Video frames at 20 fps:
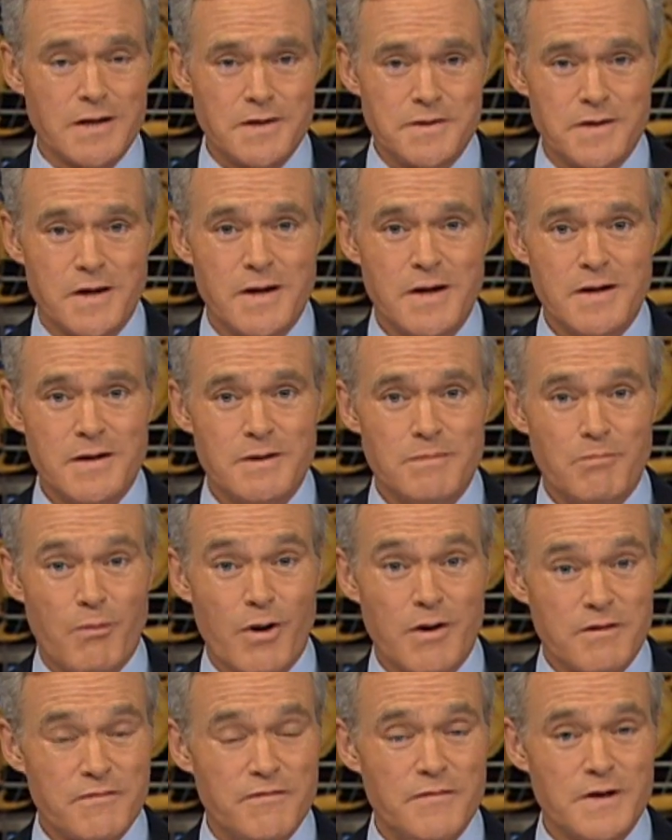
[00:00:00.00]
it,
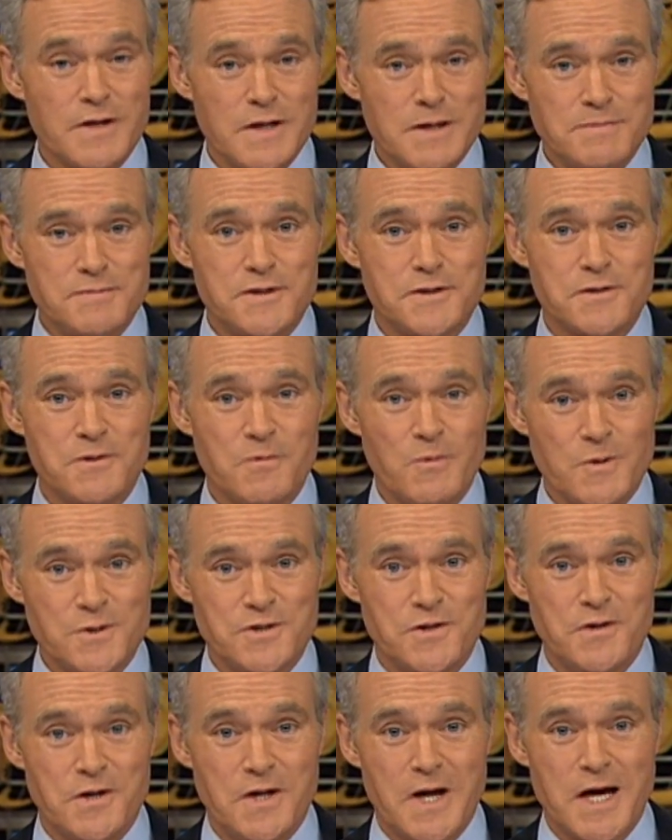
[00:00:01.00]
Mark Phillips
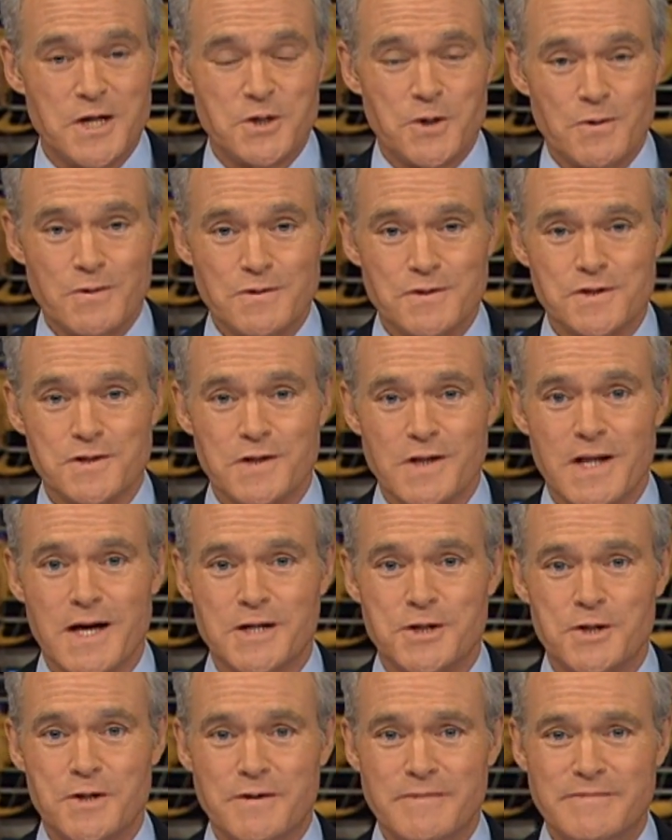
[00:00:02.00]
was the natural
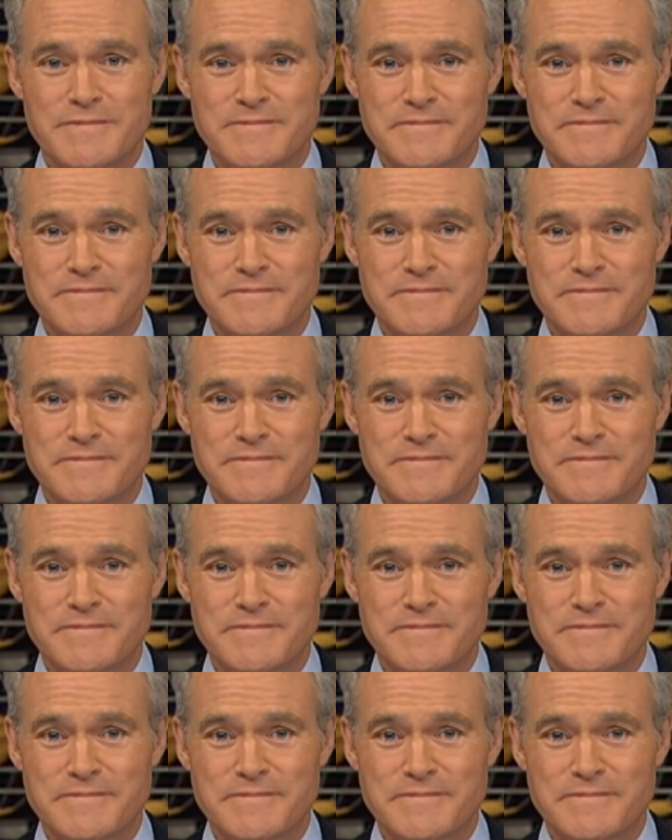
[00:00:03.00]
selection.